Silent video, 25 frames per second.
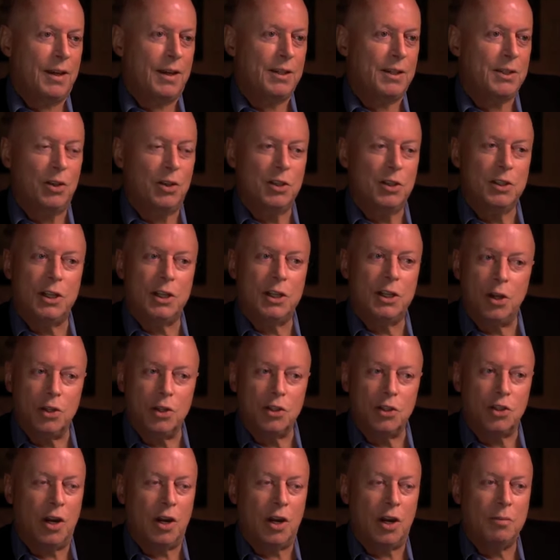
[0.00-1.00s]
As long as they
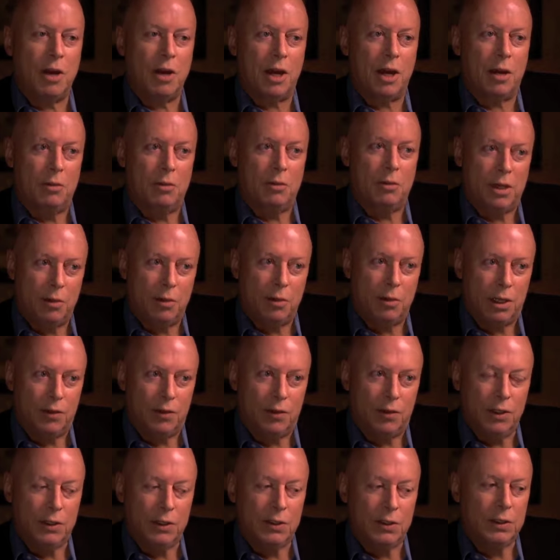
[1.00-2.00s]
don't try and make me
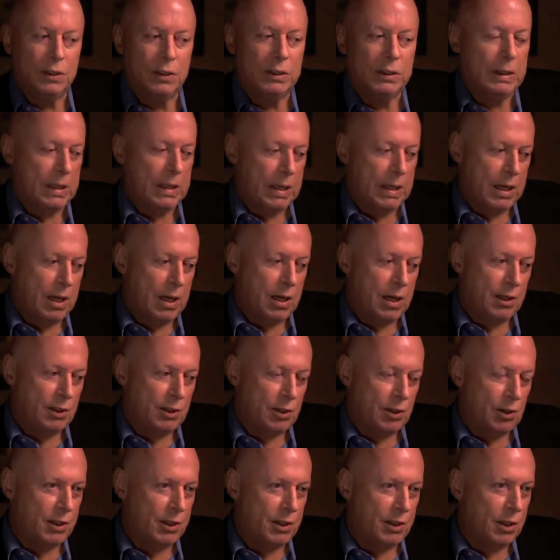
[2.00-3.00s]
believe it,
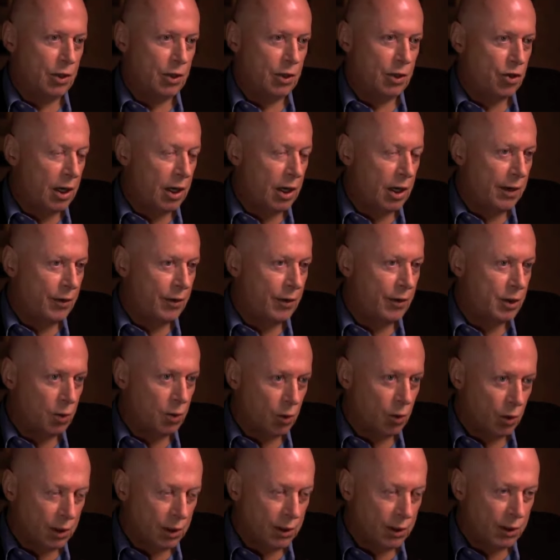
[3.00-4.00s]
as long as they don't try and have it
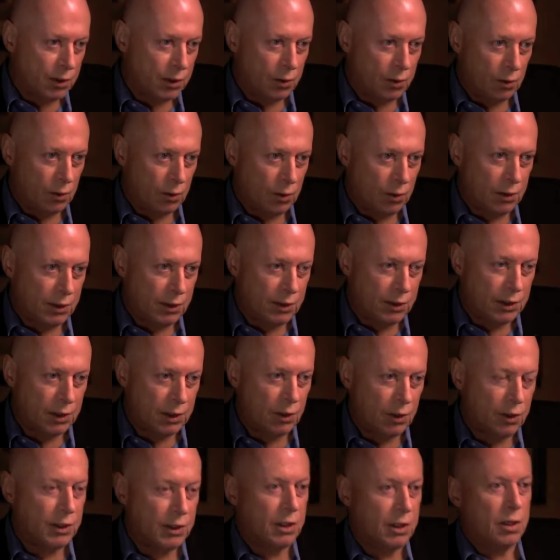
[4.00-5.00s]
taught in schools, as
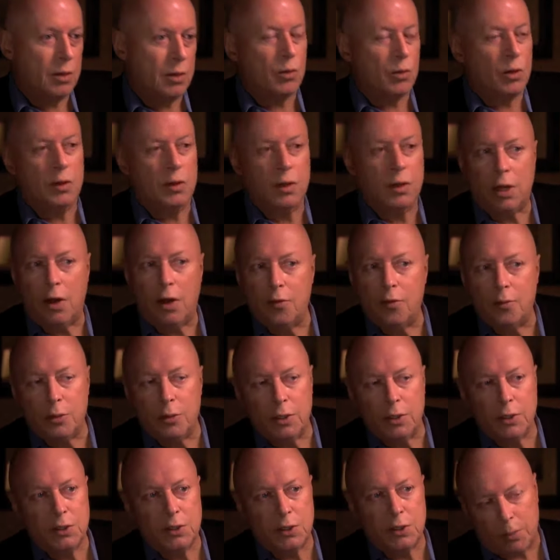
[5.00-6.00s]
long as they don't want the
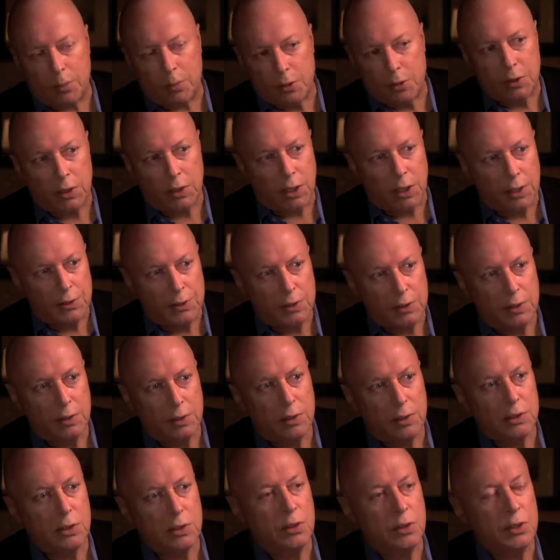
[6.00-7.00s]
government to subsidize it,
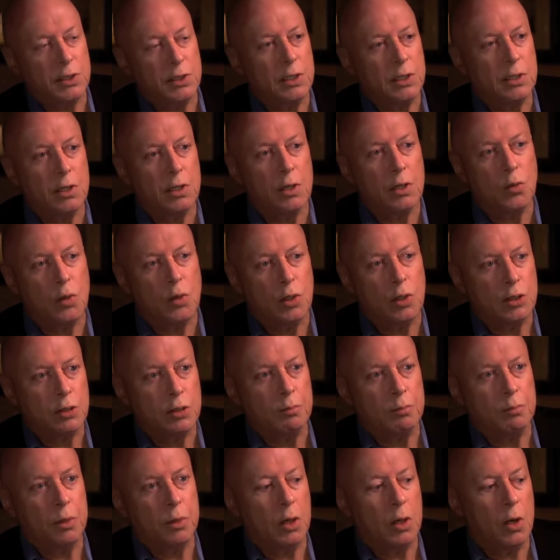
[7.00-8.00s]
as long as they don't want
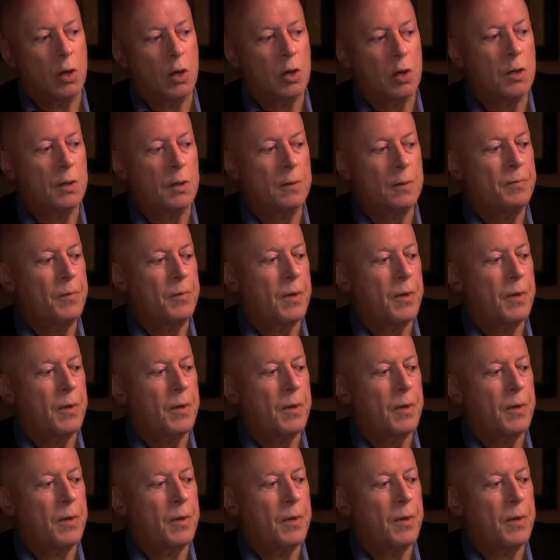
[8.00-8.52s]
to block